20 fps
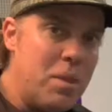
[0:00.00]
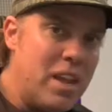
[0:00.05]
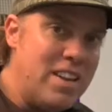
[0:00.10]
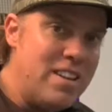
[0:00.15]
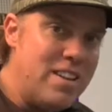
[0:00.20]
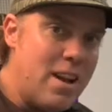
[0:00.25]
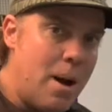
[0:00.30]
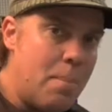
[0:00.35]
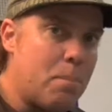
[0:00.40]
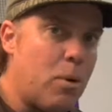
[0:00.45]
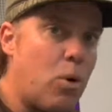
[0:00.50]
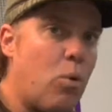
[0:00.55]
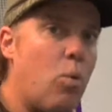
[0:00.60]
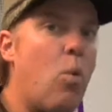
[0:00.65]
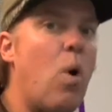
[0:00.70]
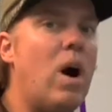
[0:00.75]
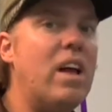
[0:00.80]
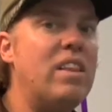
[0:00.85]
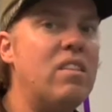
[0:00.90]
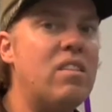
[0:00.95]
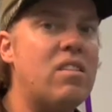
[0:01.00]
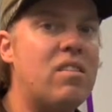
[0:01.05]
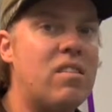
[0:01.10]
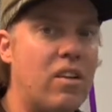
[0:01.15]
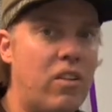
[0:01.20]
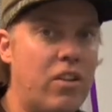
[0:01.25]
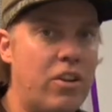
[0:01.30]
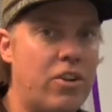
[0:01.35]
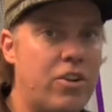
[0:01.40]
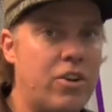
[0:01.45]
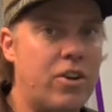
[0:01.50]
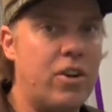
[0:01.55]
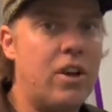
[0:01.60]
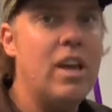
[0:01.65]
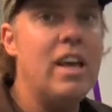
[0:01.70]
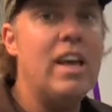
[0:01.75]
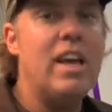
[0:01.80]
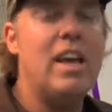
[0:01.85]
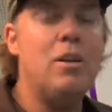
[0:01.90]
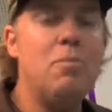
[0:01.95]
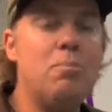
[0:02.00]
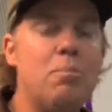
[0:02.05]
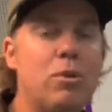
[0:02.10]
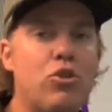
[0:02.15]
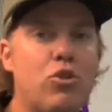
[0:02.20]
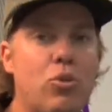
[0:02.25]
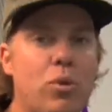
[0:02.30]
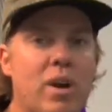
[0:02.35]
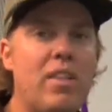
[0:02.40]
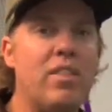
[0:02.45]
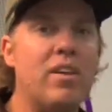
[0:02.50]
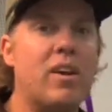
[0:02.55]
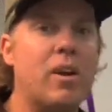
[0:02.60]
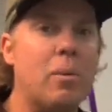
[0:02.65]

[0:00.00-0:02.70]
the number 1 cylinder in between the